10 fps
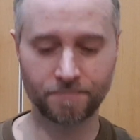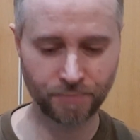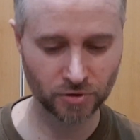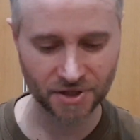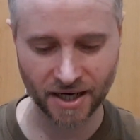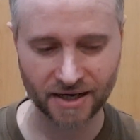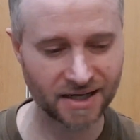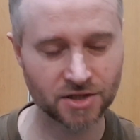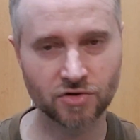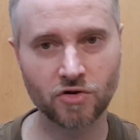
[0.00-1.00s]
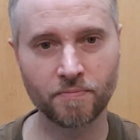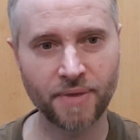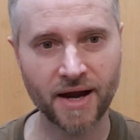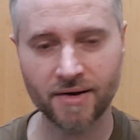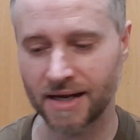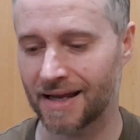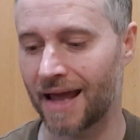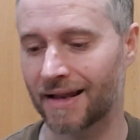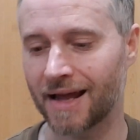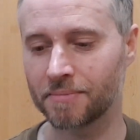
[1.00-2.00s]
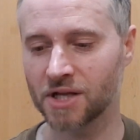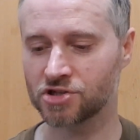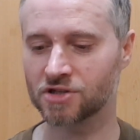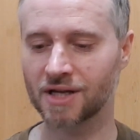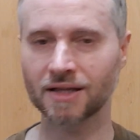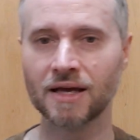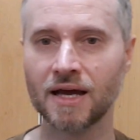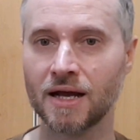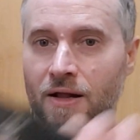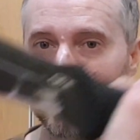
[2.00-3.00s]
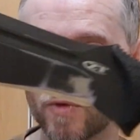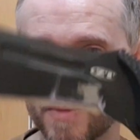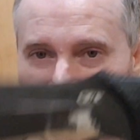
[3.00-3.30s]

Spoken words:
put there into comparing, and I mentioned that for my